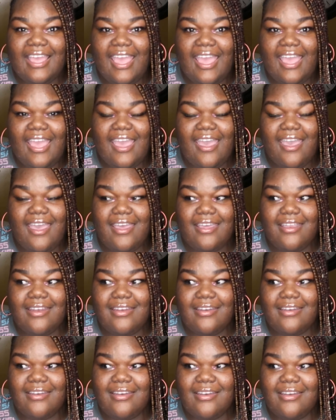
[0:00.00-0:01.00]

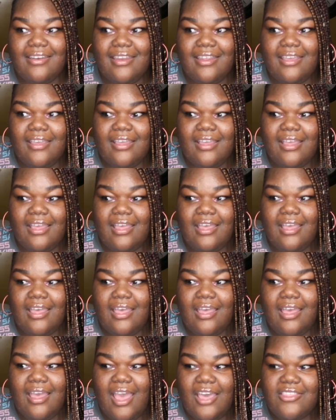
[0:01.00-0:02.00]
and
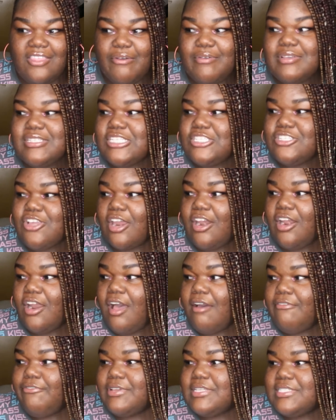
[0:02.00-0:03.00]
I thought we should start it
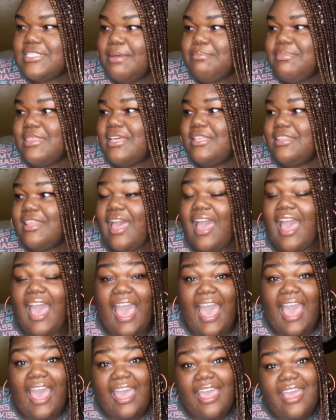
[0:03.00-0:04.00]
off with something that
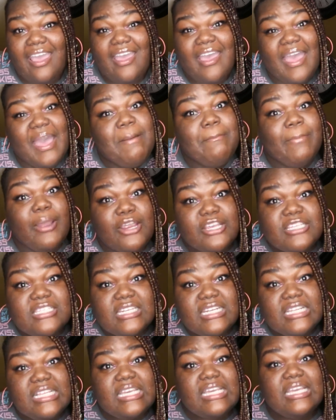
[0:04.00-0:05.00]
I
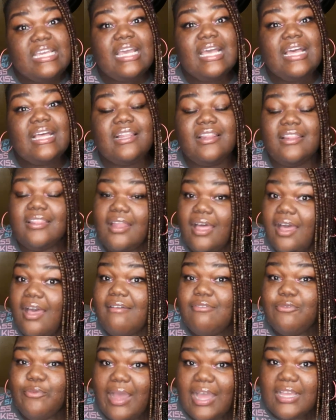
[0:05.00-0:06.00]
personally
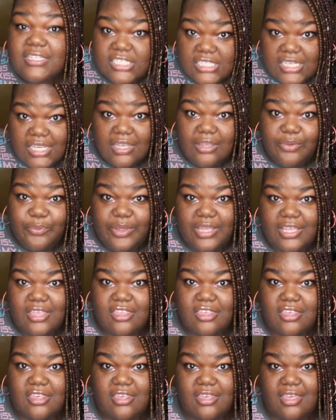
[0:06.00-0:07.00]
love watching
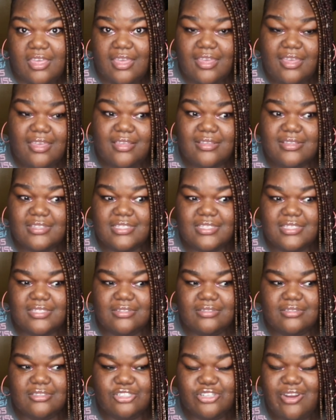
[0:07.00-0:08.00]
which
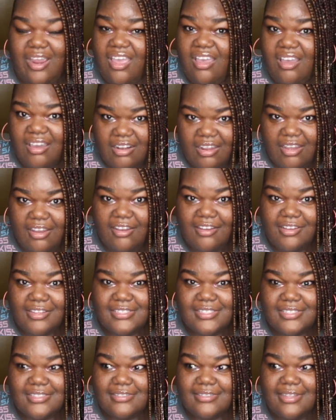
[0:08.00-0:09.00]
is try on
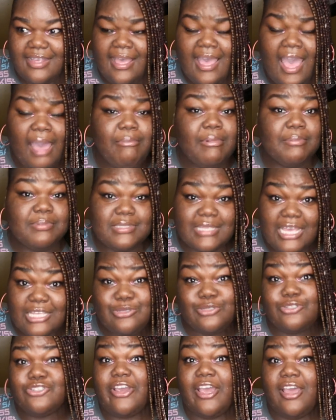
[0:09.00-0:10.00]
hauls. I'm
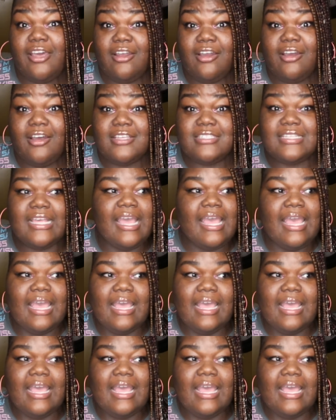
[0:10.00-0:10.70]
obsessed with try-on hauls.